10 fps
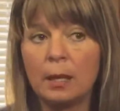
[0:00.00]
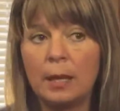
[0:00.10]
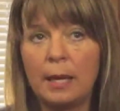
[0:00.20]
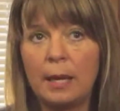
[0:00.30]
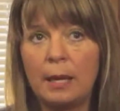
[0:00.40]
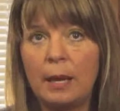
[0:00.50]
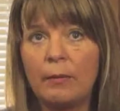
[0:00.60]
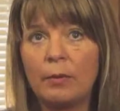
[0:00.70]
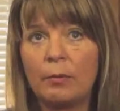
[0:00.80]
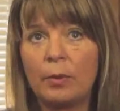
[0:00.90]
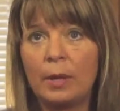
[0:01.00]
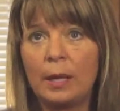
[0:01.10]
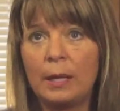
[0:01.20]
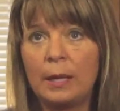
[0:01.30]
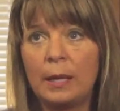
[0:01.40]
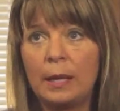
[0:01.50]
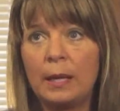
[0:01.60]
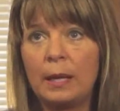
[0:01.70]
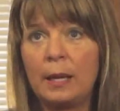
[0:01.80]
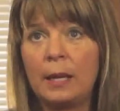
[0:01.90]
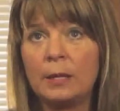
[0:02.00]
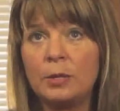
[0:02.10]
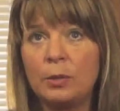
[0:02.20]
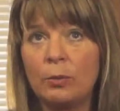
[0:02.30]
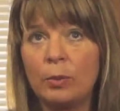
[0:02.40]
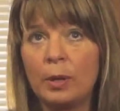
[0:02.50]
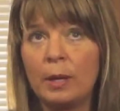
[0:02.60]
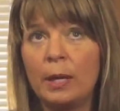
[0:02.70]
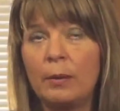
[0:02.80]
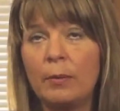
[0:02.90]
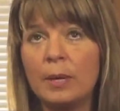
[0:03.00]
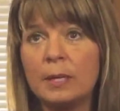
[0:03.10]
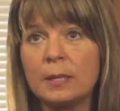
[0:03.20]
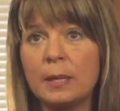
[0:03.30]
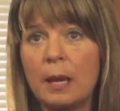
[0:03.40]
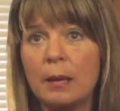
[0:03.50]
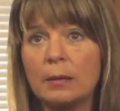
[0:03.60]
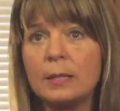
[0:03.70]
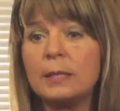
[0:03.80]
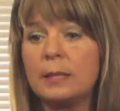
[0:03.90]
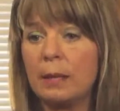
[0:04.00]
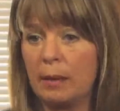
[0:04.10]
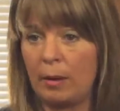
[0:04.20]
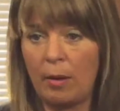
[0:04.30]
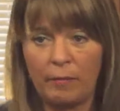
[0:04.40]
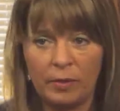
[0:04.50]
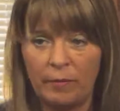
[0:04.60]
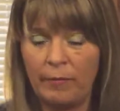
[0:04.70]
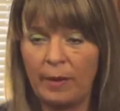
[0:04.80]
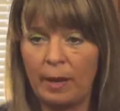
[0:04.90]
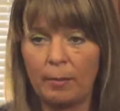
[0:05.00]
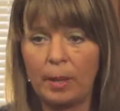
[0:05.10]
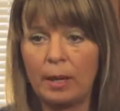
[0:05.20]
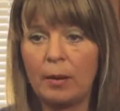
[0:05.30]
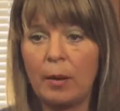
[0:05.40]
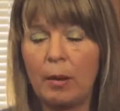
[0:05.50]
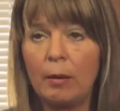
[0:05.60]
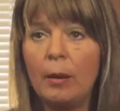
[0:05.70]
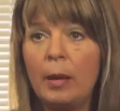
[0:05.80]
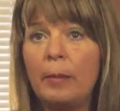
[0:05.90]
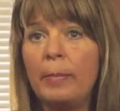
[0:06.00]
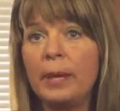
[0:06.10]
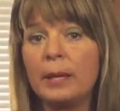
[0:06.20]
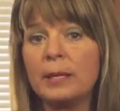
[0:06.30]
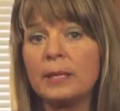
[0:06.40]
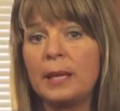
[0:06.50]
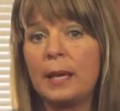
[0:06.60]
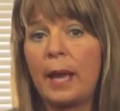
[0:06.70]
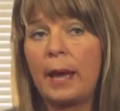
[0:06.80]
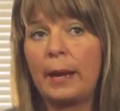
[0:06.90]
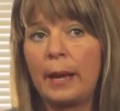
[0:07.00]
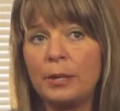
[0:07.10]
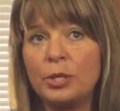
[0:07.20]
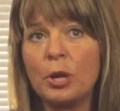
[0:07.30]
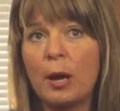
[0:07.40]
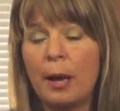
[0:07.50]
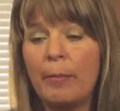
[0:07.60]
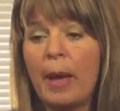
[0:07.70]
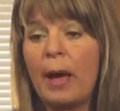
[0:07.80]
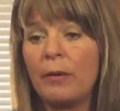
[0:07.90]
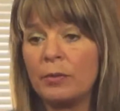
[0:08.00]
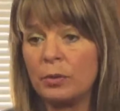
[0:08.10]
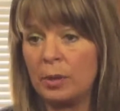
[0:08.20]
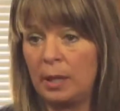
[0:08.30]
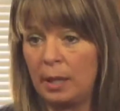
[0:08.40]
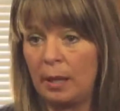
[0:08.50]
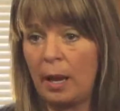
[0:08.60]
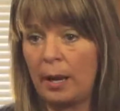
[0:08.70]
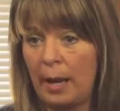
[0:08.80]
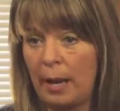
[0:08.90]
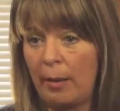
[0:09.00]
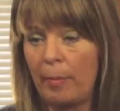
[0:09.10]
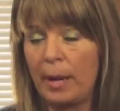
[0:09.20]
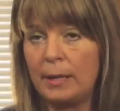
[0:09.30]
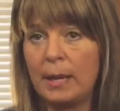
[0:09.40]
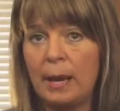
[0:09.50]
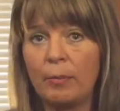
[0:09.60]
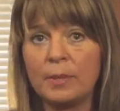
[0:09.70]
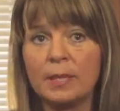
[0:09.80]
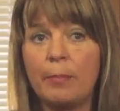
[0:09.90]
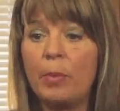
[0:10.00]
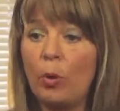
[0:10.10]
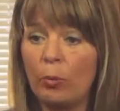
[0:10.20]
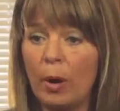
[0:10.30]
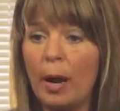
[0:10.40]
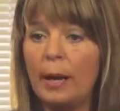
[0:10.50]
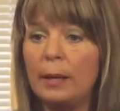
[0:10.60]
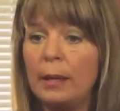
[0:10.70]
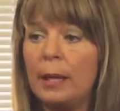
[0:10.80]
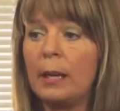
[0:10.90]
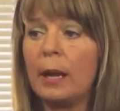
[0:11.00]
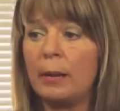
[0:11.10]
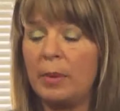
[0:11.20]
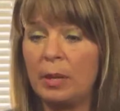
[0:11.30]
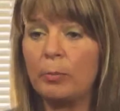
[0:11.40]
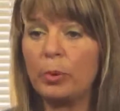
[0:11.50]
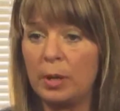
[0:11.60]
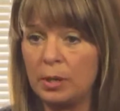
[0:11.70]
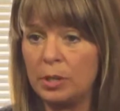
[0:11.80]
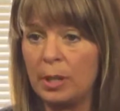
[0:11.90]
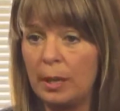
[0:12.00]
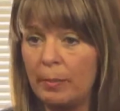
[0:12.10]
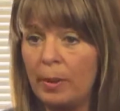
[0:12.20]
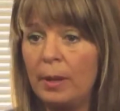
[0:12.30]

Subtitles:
Kent never really did get into where he was stealing off the family at all, because he had a job after he got out. My dad was a millwright, and he got him an apprenticeship.